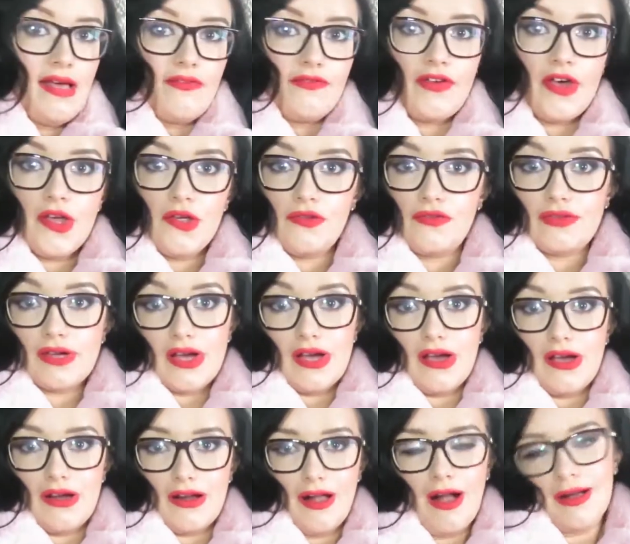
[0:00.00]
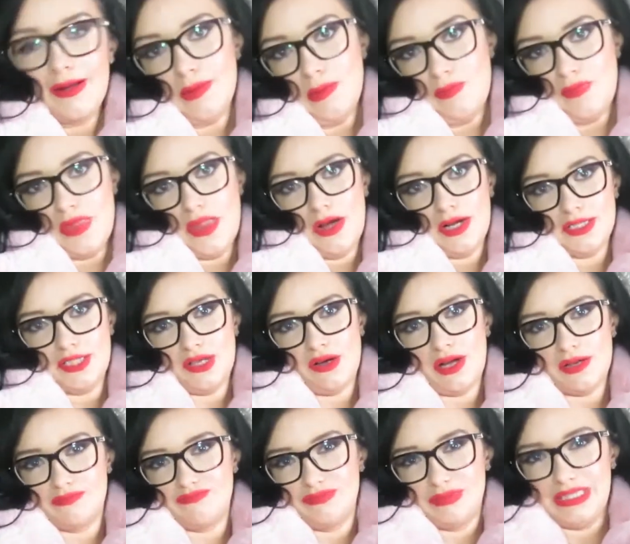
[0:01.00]
Faux fur.
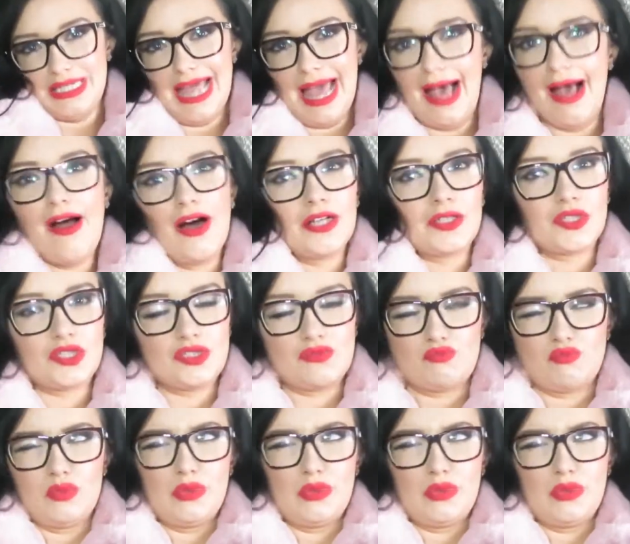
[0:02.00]
I just